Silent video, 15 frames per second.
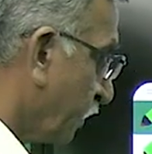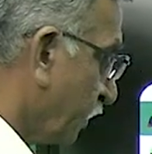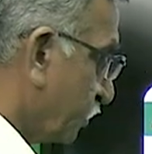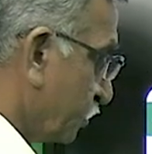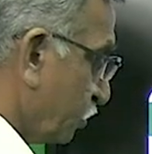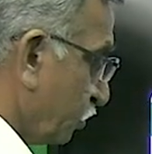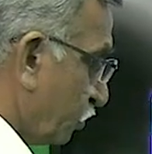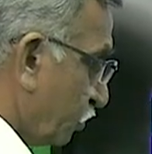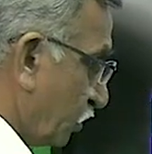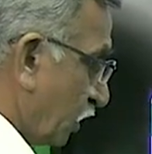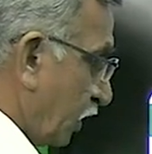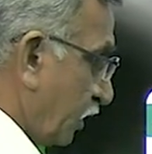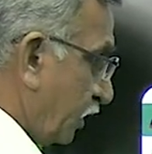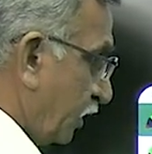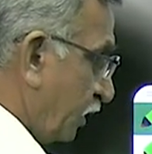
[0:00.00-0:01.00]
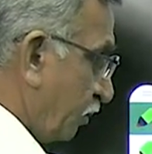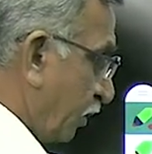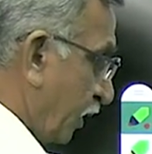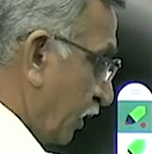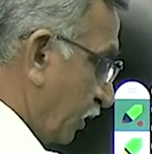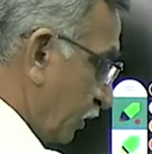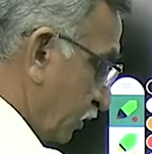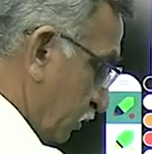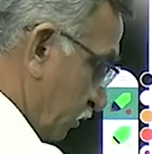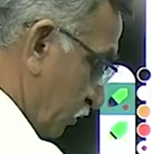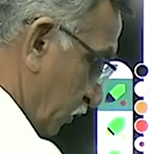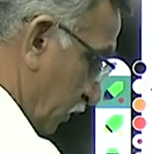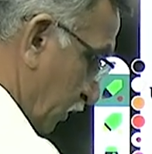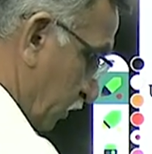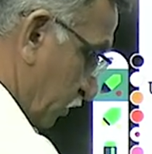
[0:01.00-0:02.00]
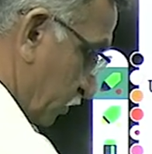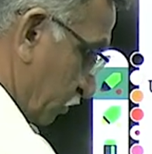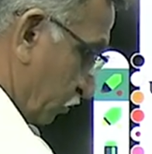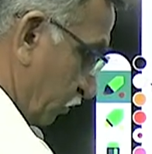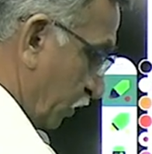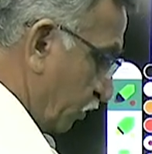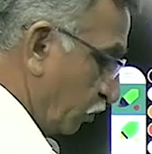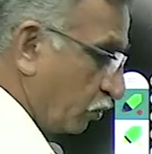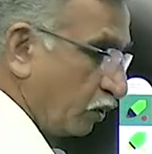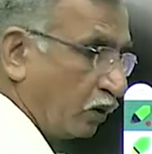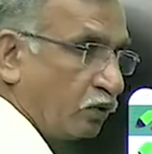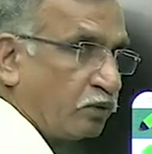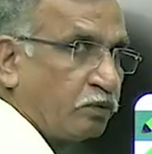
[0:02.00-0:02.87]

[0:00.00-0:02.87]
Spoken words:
So daily demand, yes, we know.